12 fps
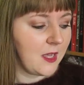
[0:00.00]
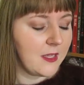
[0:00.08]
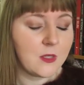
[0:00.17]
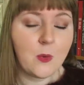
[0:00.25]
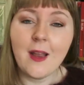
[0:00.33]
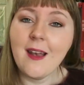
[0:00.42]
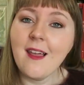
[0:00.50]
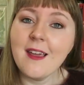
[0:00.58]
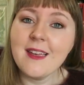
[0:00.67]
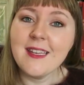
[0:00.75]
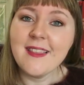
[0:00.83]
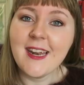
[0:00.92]
it's quite
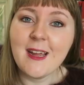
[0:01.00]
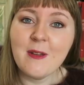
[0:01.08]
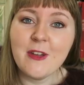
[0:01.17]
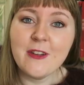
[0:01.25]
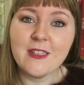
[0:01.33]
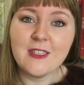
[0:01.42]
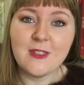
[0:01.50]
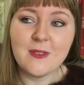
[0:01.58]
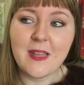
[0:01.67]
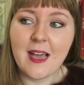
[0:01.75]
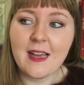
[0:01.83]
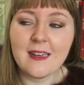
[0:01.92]
likely that I am going to do
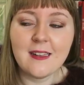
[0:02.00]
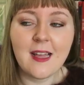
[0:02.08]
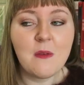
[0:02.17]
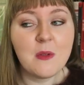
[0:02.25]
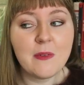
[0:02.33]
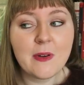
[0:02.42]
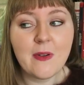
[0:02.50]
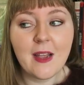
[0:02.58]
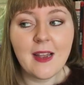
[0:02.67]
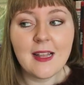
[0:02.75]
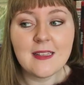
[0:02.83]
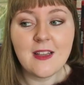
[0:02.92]
that, and that will
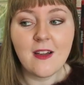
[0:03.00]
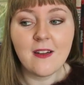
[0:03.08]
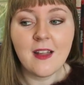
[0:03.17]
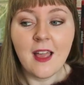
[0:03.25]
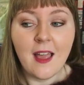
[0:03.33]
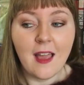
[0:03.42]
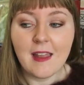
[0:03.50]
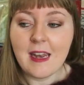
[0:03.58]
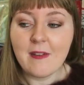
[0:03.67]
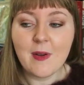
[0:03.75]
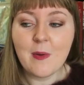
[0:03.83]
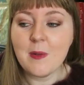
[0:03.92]
require less yarn and
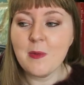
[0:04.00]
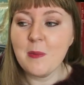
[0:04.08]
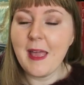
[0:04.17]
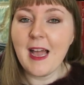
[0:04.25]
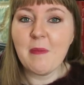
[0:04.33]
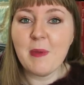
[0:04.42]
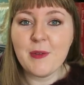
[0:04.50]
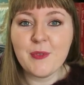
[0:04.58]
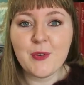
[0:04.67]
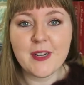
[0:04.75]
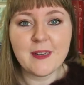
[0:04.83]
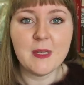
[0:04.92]
everyone will be happier
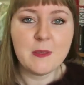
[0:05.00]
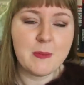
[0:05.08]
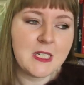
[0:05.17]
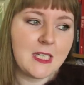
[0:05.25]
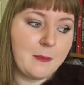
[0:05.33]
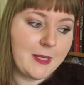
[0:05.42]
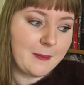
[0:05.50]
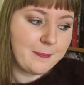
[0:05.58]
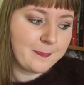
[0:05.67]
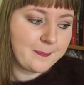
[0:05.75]
for it, especially me.